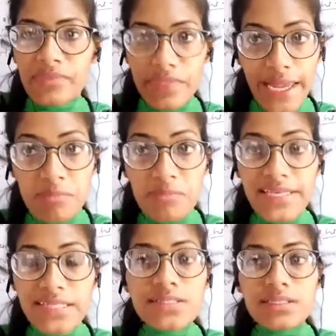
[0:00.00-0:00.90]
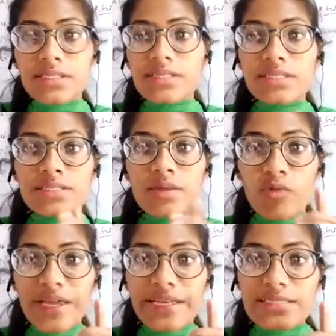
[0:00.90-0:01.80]
That means this is a
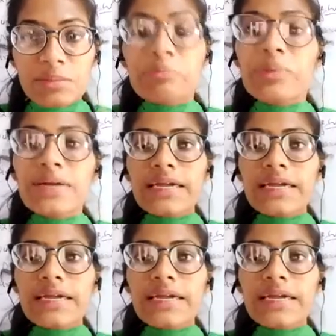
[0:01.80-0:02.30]
very simple